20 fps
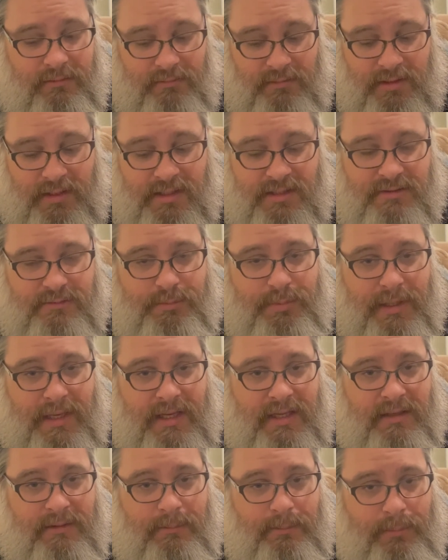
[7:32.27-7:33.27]
his
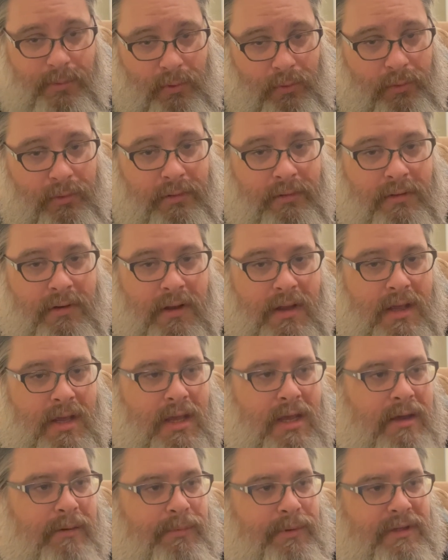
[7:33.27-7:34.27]
band part.
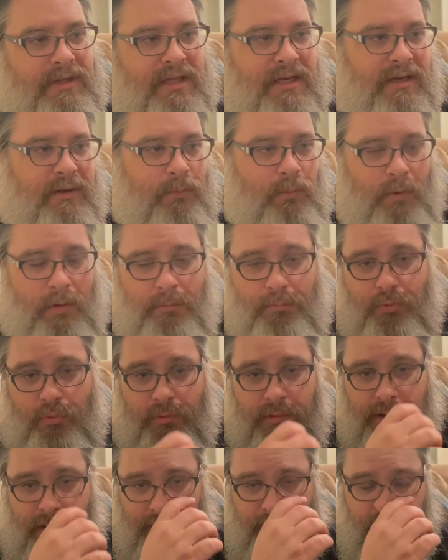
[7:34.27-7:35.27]
But then at one
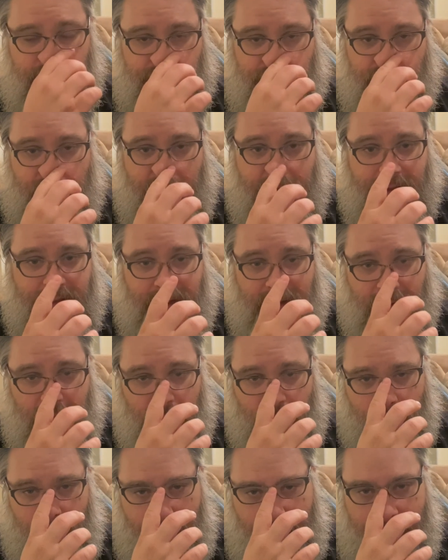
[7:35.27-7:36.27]
point he was trying
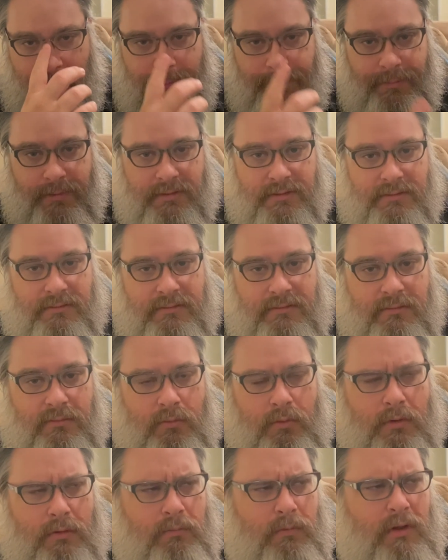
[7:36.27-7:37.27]
out rap
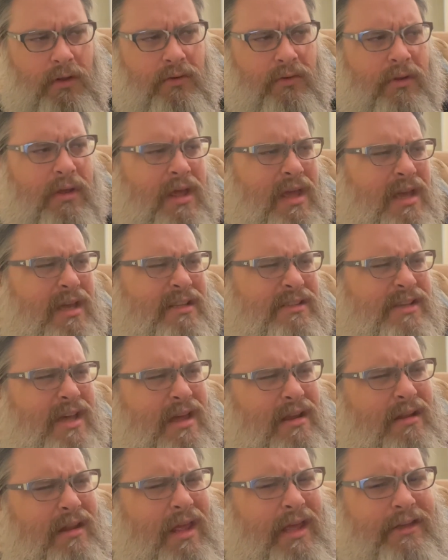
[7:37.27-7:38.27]
it's
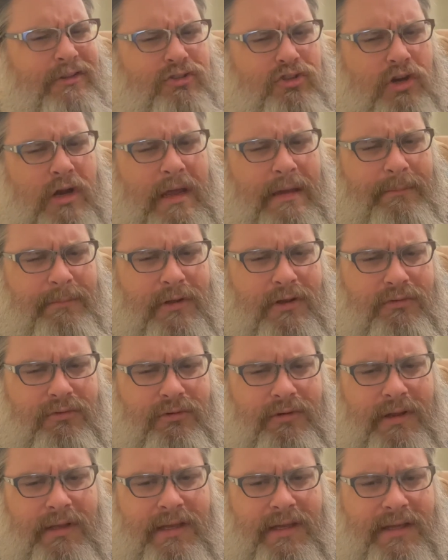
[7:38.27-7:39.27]
kind of like trap metal,
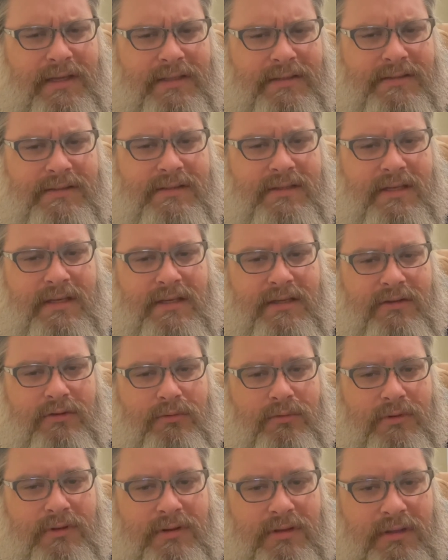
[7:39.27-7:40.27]
I guess, like you
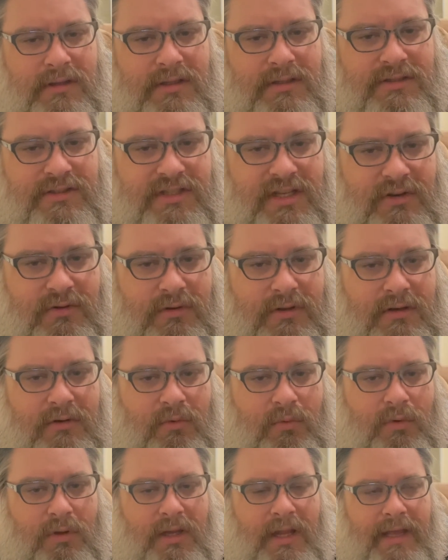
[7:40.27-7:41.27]
would consider it,
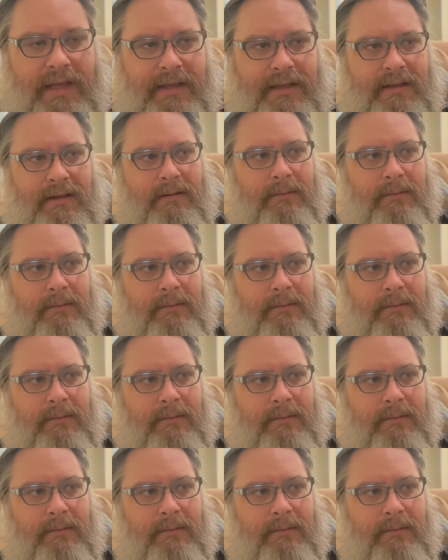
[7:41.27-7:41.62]
or like,